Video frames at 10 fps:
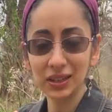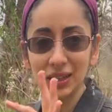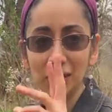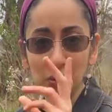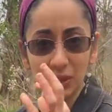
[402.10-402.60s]

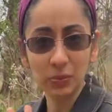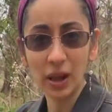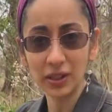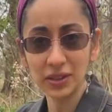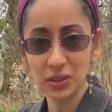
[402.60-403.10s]
because it goes to
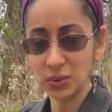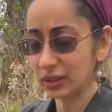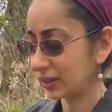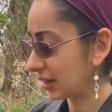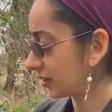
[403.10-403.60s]
pollen so
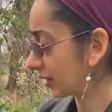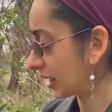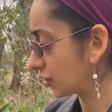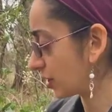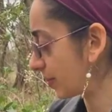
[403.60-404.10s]
quickly and it'll
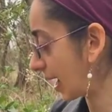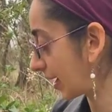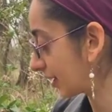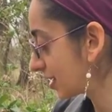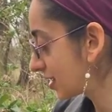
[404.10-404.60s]
catch in the bag.